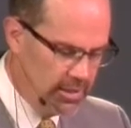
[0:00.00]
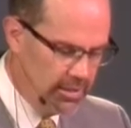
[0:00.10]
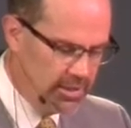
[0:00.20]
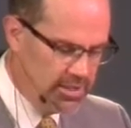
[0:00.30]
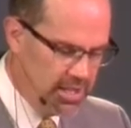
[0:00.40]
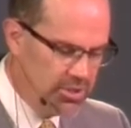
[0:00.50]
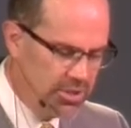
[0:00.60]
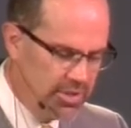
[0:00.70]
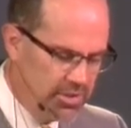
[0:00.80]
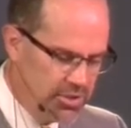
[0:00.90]
The teachers
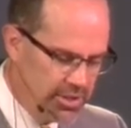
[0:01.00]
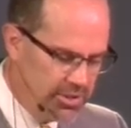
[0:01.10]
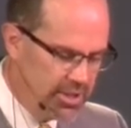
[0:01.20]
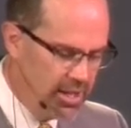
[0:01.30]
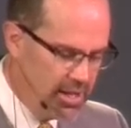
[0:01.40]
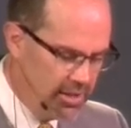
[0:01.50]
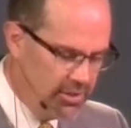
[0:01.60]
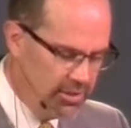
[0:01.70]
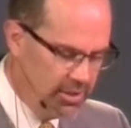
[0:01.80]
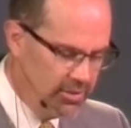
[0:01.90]
of the church cannot
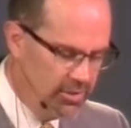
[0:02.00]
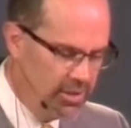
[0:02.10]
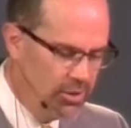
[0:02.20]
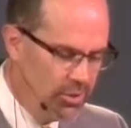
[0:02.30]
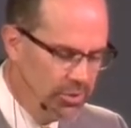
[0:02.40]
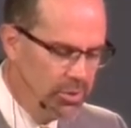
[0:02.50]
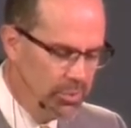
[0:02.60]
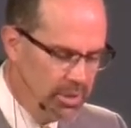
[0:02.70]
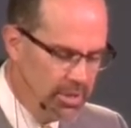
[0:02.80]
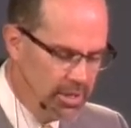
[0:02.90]
do this. The older
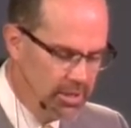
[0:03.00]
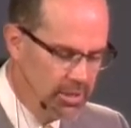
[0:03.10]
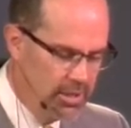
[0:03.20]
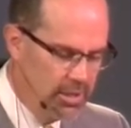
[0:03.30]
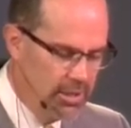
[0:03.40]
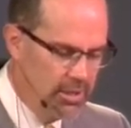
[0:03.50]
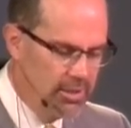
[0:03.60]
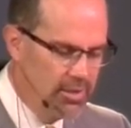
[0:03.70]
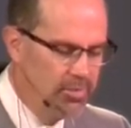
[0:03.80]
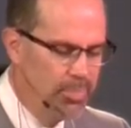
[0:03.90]
women,
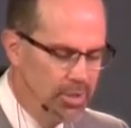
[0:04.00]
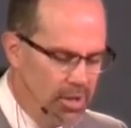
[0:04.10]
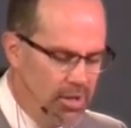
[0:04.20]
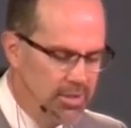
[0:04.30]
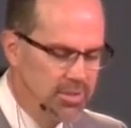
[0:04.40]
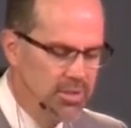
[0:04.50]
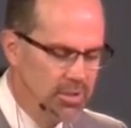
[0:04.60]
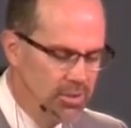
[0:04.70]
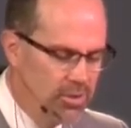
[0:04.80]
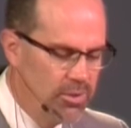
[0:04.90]
this belongs to
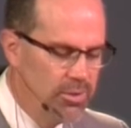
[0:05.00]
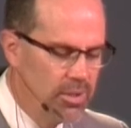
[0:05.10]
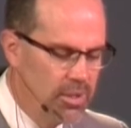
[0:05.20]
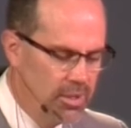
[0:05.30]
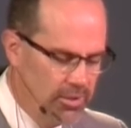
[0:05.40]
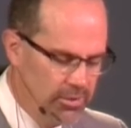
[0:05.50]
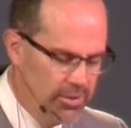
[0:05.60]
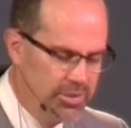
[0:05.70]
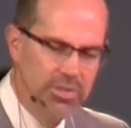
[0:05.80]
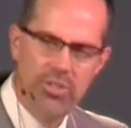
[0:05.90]
you alone.
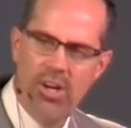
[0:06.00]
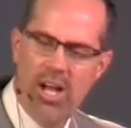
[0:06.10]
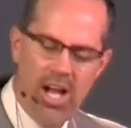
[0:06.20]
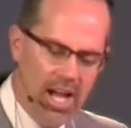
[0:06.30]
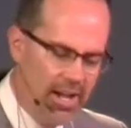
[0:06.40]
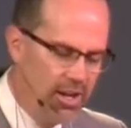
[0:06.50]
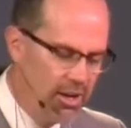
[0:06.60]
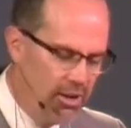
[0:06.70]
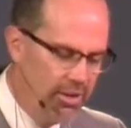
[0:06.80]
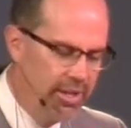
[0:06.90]
This is your high
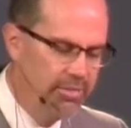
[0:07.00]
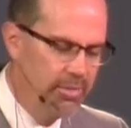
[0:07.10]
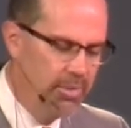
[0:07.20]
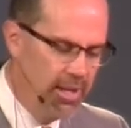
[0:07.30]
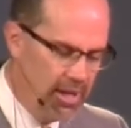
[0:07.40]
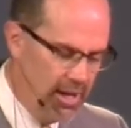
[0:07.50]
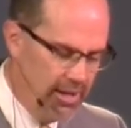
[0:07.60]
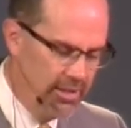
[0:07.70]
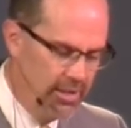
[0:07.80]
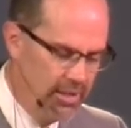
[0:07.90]
calling from God.
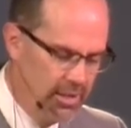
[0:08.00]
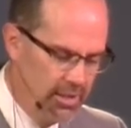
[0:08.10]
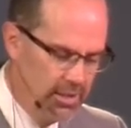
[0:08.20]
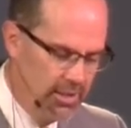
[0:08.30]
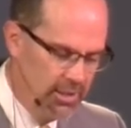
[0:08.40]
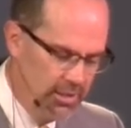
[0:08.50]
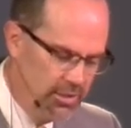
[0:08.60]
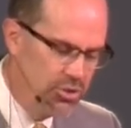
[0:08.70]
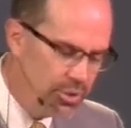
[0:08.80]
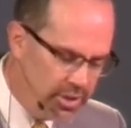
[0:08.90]

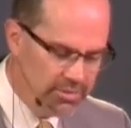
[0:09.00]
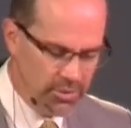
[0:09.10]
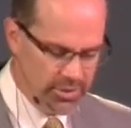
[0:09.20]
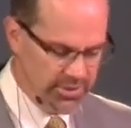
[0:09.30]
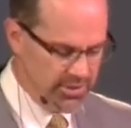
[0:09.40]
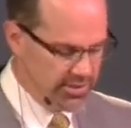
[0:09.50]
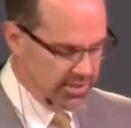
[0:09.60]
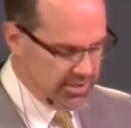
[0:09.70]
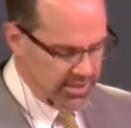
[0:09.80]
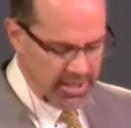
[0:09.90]
Join forces
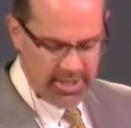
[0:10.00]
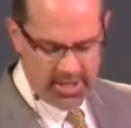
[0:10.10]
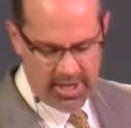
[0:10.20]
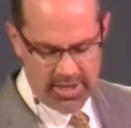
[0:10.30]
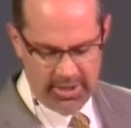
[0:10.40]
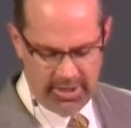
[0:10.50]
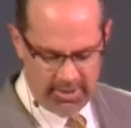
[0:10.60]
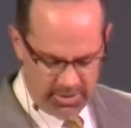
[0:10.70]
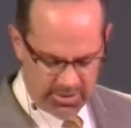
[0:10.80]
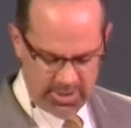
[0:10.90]
and seek God and
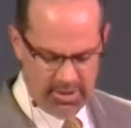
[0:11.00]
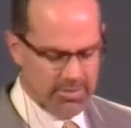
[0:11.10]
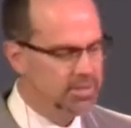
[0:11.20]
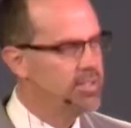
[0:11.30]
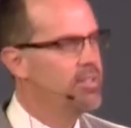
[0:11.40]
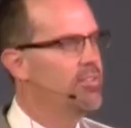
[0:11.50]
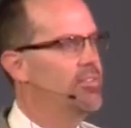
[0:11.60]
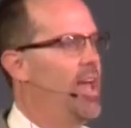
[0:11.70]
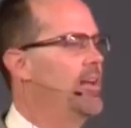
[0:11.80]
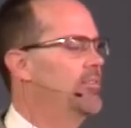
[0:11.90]
give yourselves to this
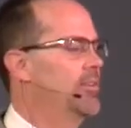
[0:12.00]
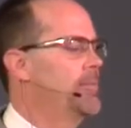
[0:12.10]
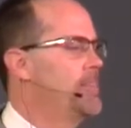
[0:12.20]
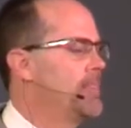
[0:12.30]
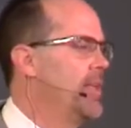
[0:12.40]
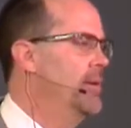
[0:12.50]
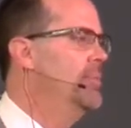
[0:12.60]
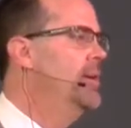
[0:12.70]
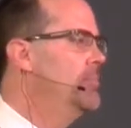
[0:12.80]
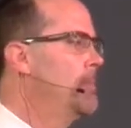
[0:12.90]
task.
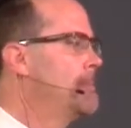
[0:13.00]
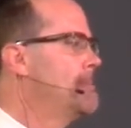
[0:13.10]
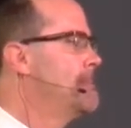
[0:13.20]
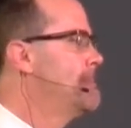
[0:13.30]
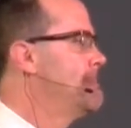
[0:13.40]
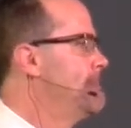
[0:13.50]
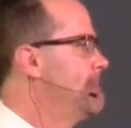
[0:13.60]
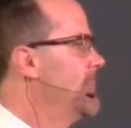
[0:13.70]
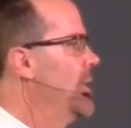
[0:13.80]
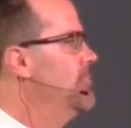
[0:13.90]
Amen.
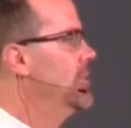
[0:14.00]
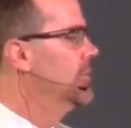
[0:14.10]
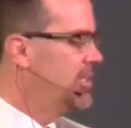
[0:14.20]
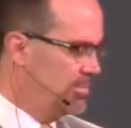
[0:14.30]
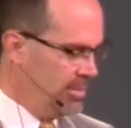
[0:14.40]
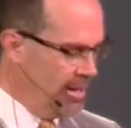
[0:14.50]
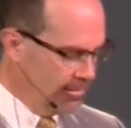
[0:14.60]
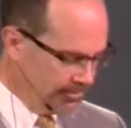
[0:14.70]
Amen. Let's pray.